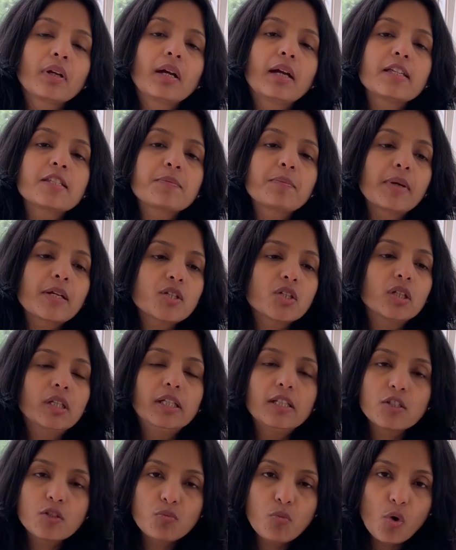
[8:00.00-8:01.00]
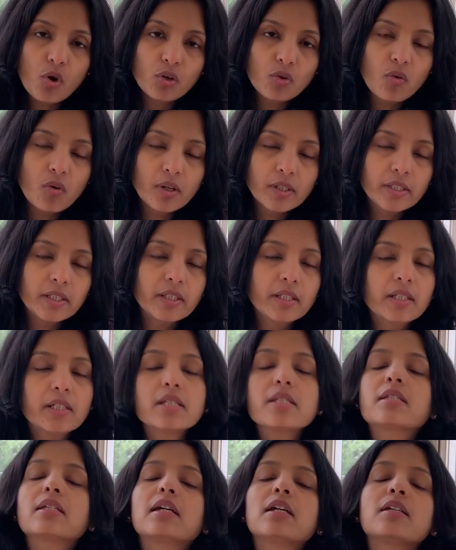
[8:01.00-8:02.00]
especially in small
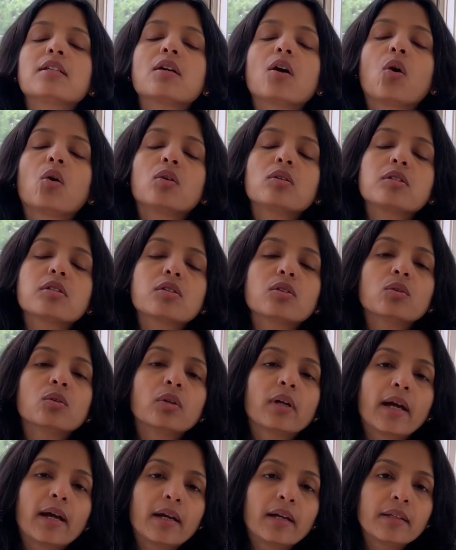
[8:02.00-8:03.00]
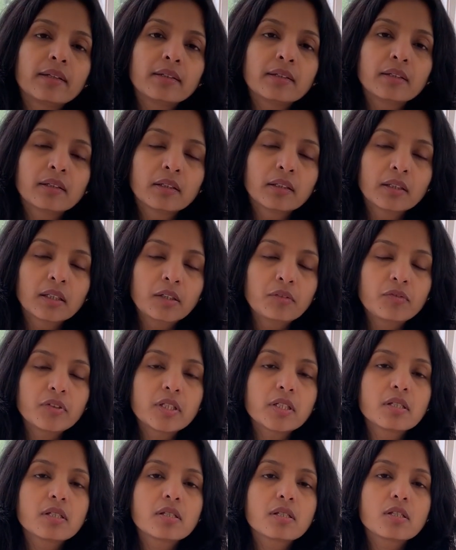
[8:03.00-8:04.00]
quantities also, and if
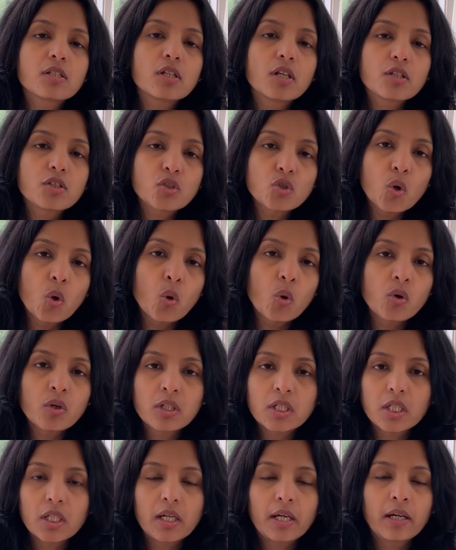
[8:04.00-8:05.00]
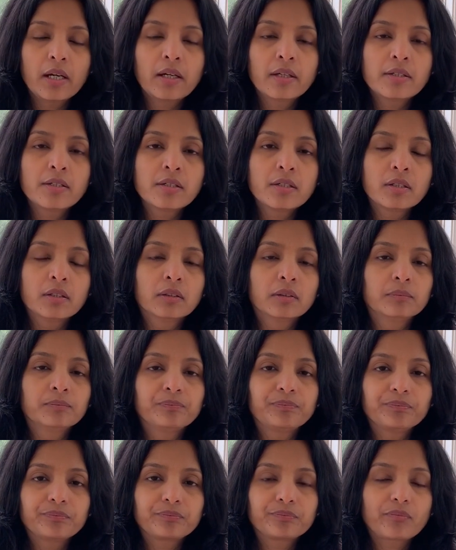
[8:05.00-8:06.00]
it is soaked and
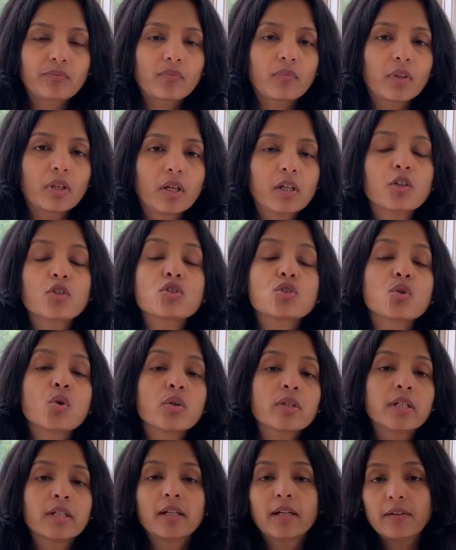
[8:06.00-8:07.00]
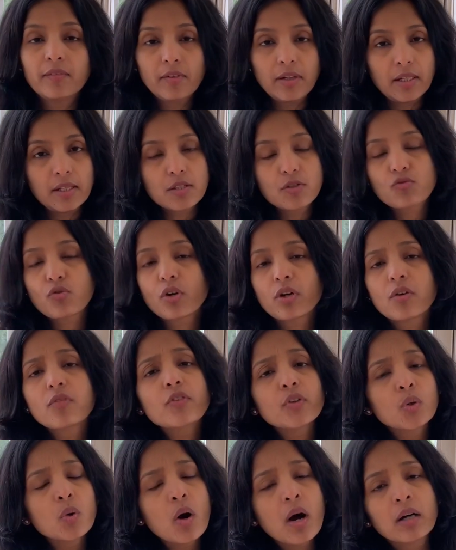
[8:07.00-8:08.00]
soaked in advance for a
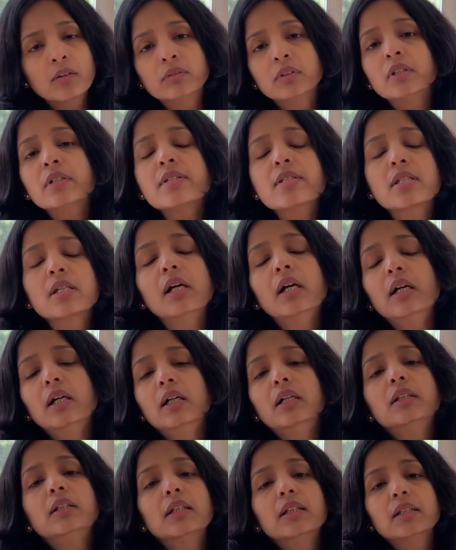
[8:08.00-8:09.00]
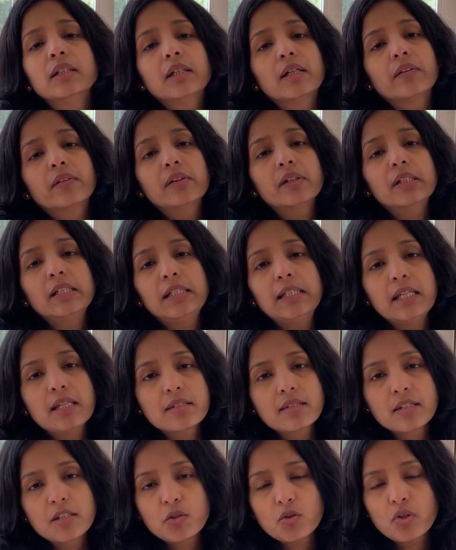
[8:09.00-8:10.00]
few hours, then they are really
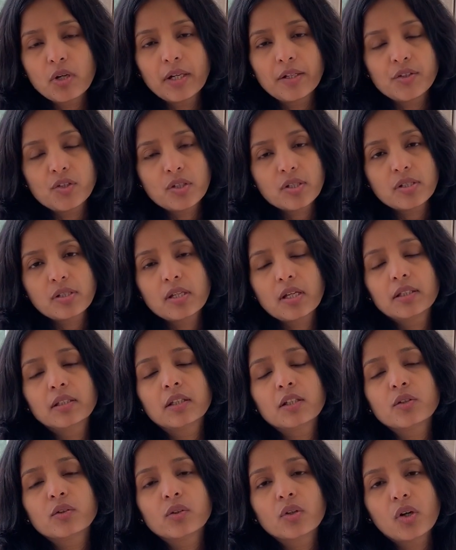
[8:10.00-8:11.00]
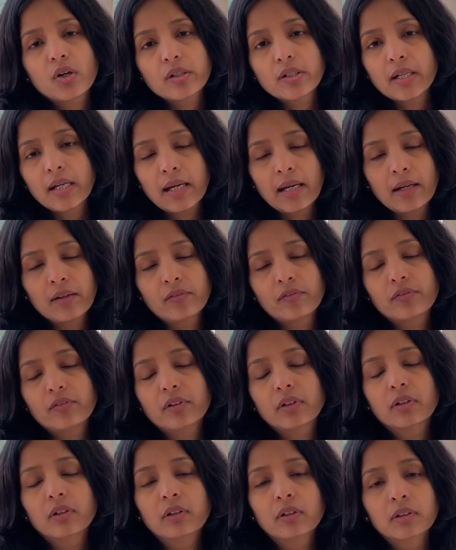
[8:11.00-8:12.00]
easy to digest, and they do not have
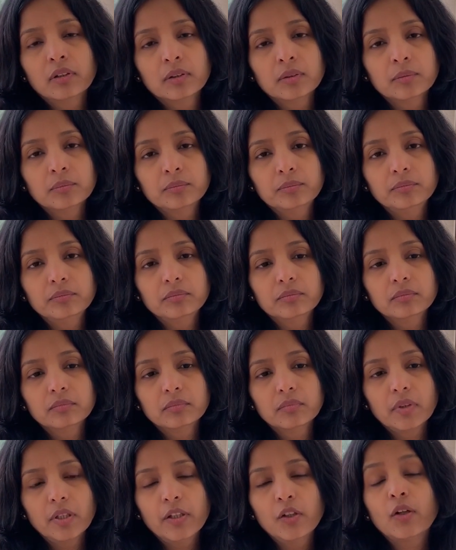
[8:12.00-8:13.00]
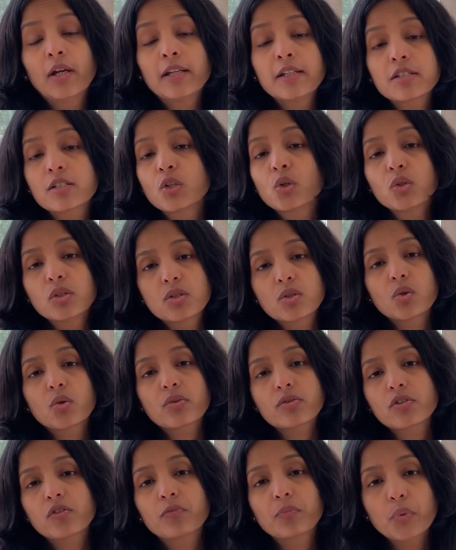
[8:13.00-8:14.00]
and it's a good
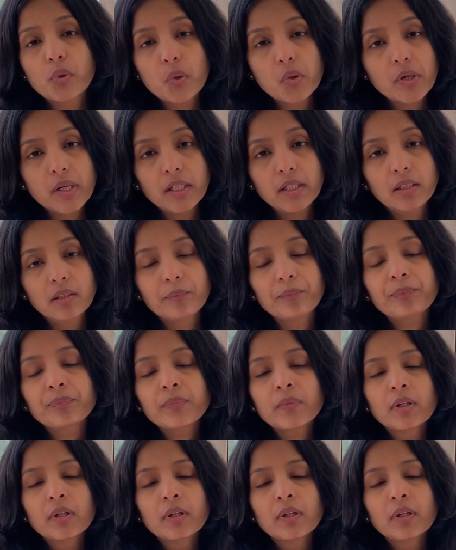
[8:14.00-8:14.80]
source of protein.